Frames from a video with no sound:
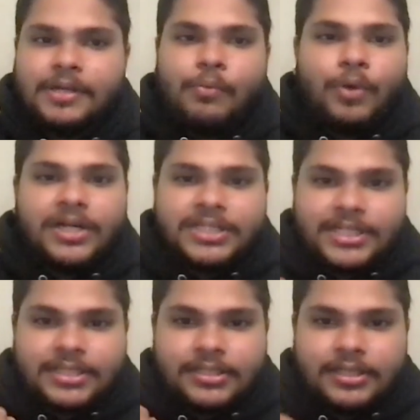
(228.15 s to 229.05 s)

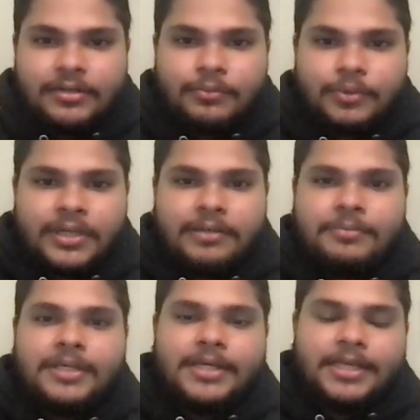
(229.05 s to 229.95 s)
Washington didn't want
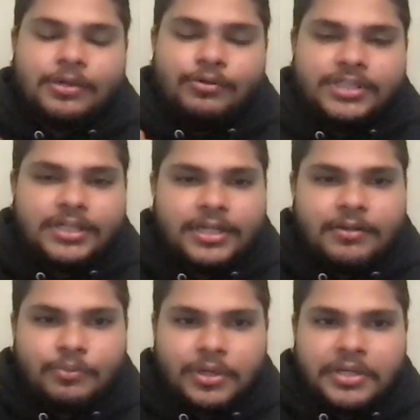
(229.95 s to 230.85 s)
him. Houston
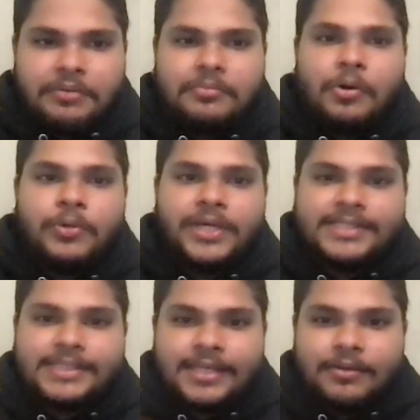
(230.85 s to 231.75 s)
didn't want him.
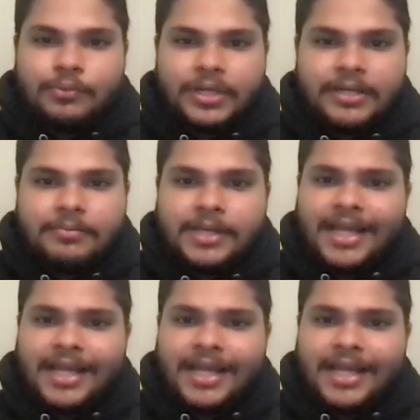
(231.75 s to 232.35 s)
OKC didn't want him.